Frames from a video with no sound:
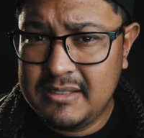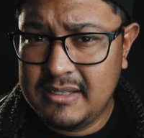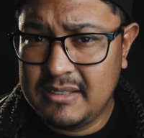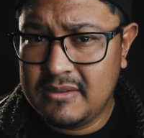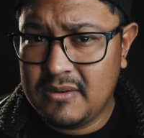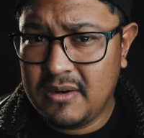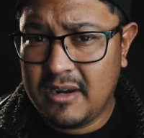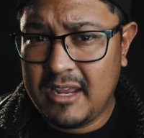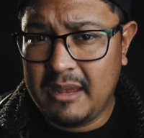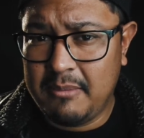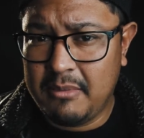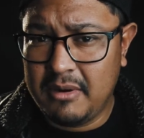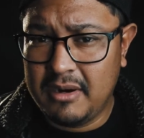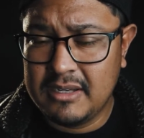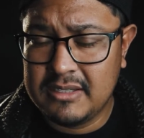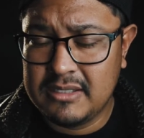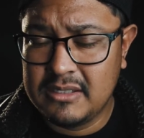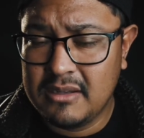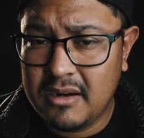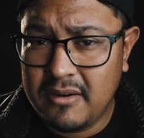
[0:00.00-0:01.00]
sensor camera,
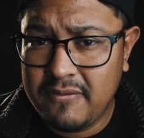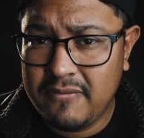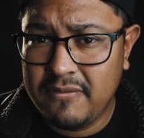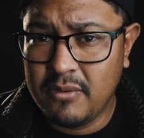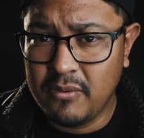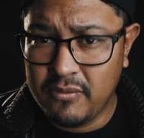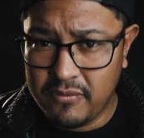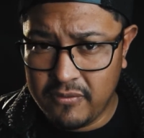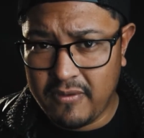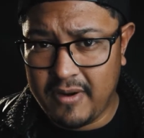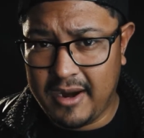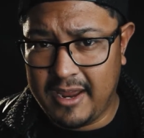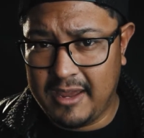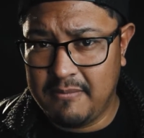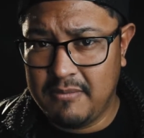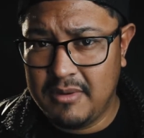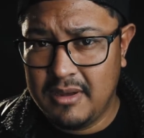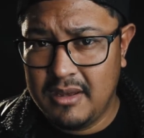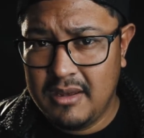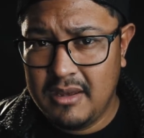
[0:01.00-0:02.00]
it's not a full
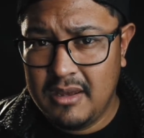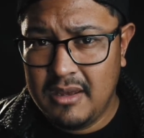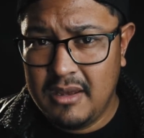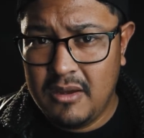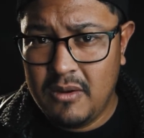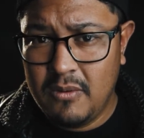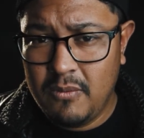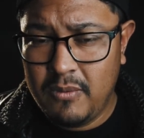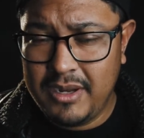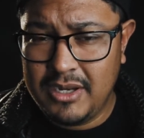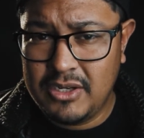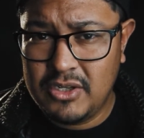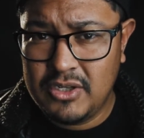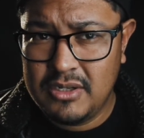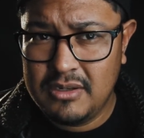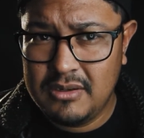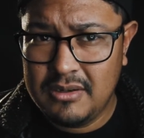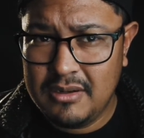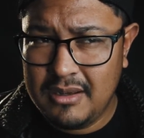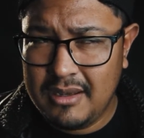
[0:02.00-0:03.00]
frame,
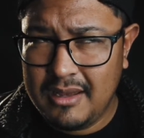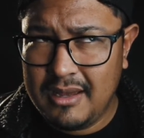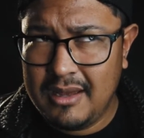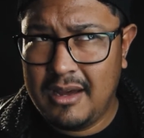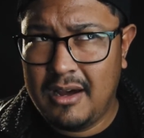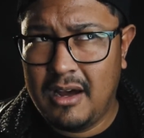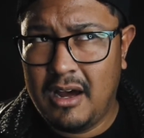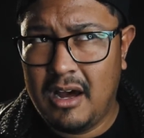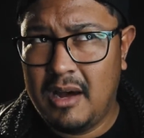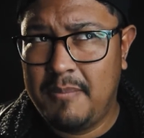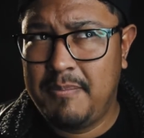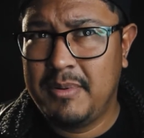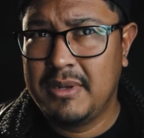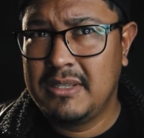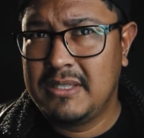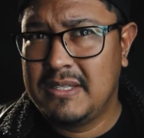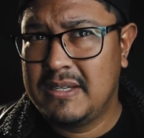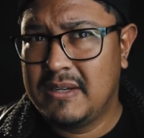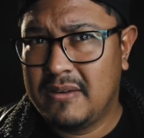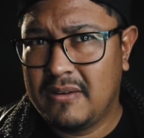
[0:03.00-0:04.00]
which up
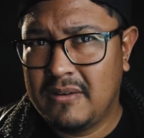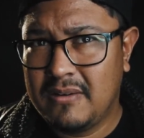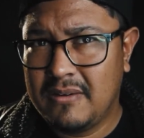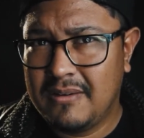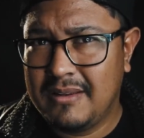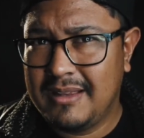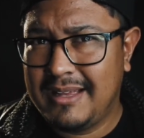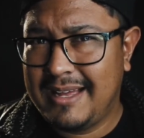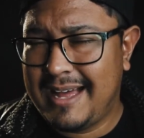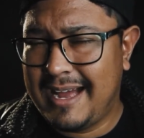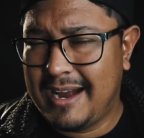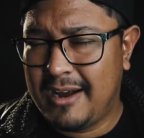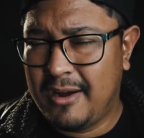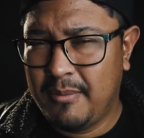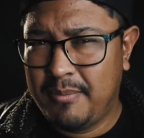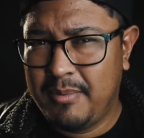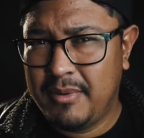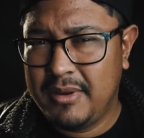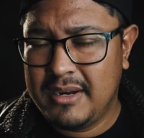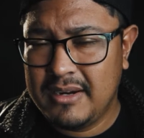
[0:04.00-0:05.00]
until a
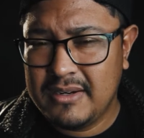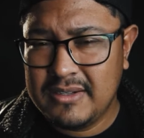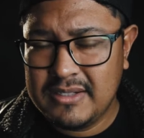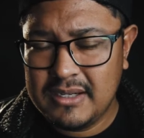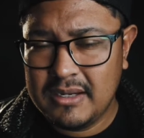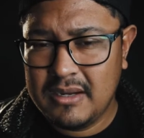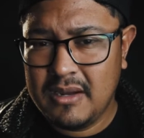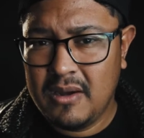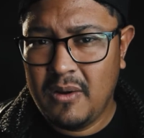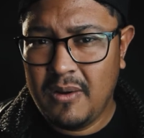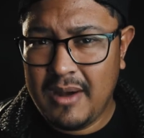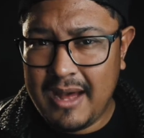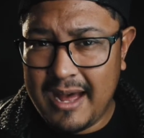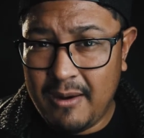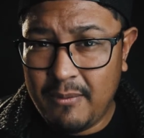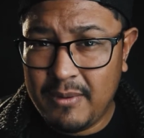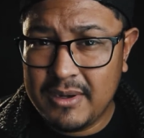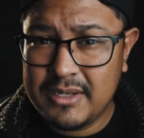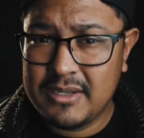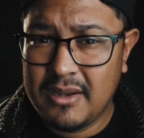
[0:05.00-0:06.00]
couple years ago, I
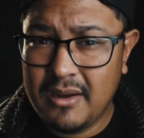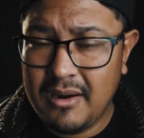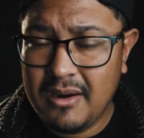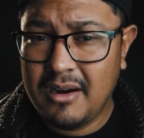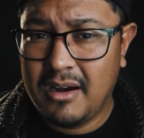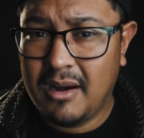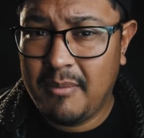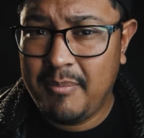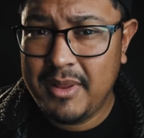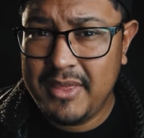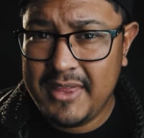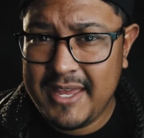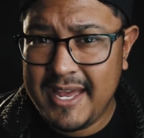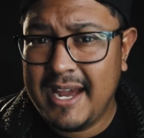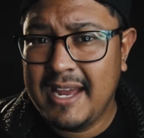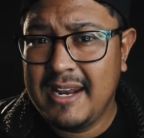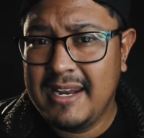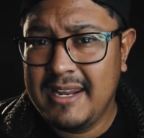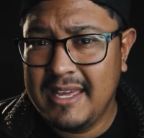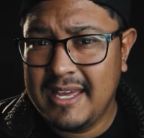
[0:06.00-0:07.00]
was hung up on the
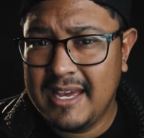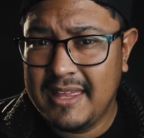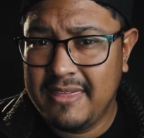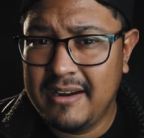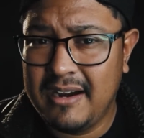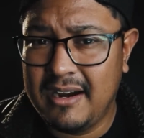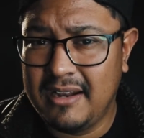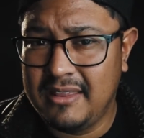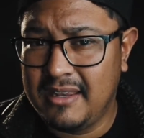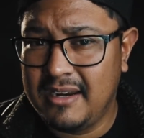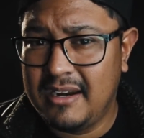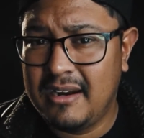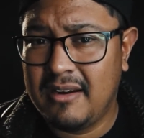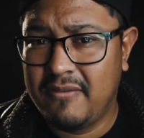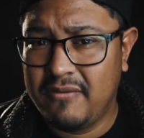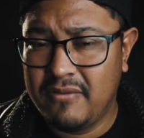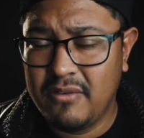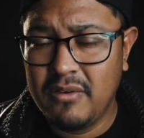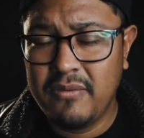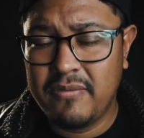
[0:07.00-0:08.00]
idea that I needed a
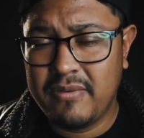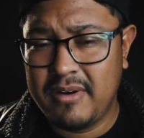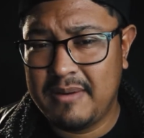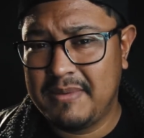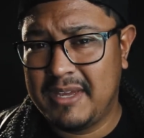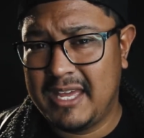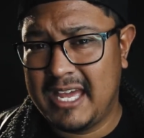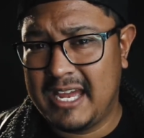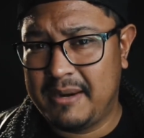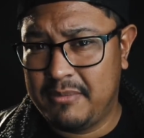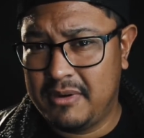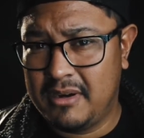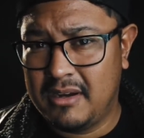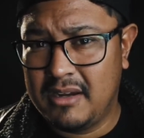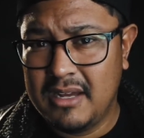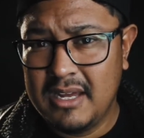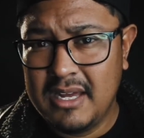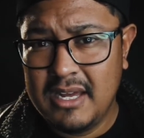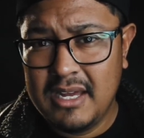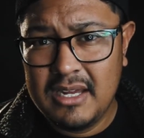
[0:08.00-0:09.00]
full frame camera
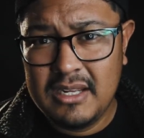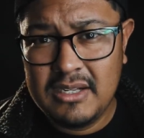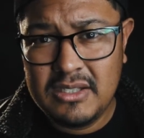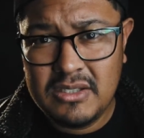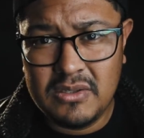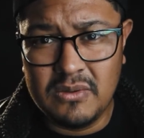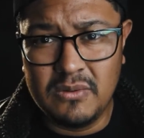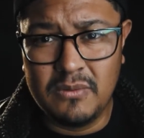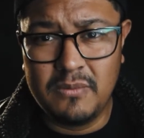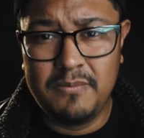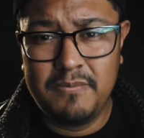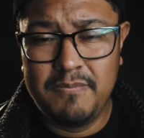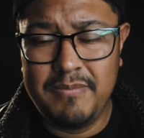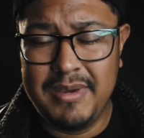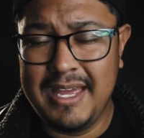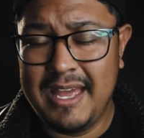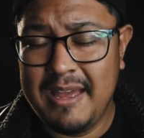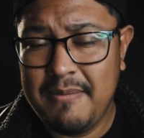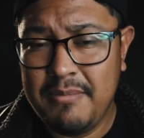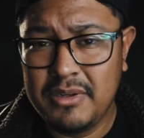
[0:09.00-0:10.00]
to
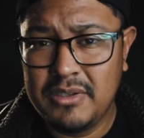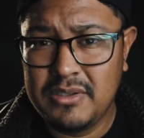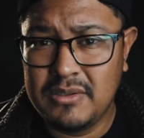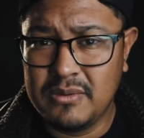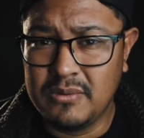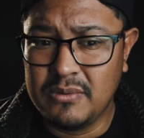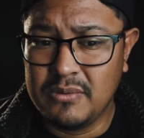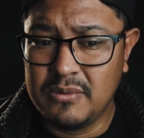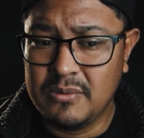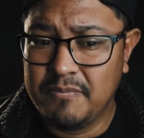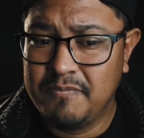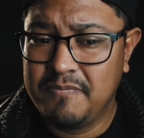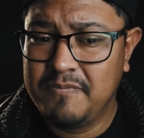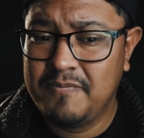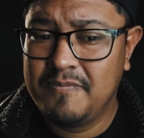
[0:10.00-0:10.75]
be able to